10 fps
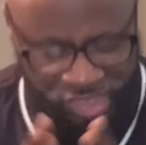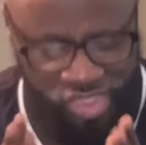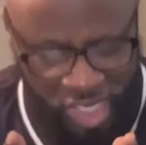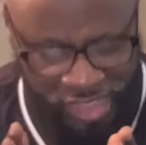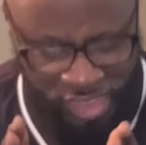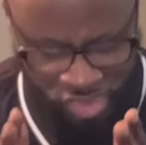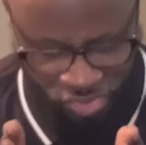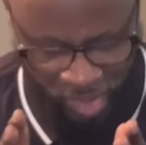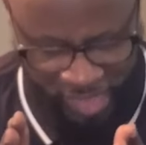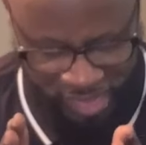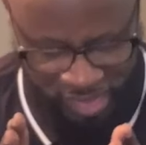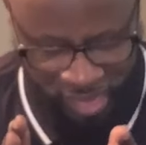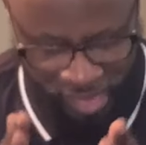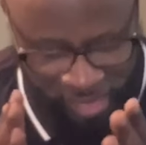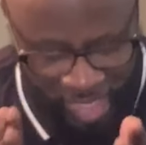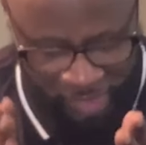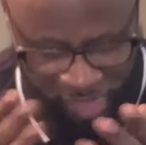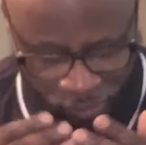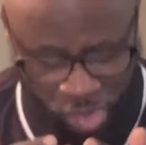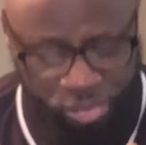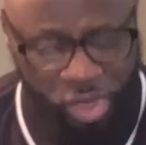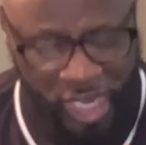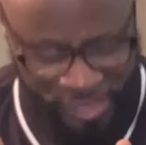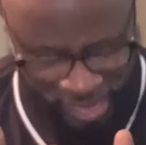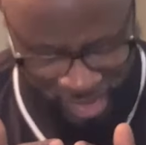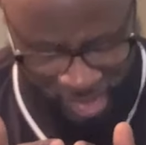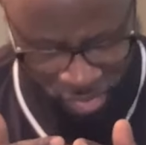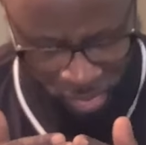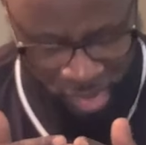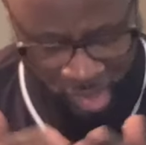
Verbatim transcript: Jesus Christ's name that we're praying today, Lord.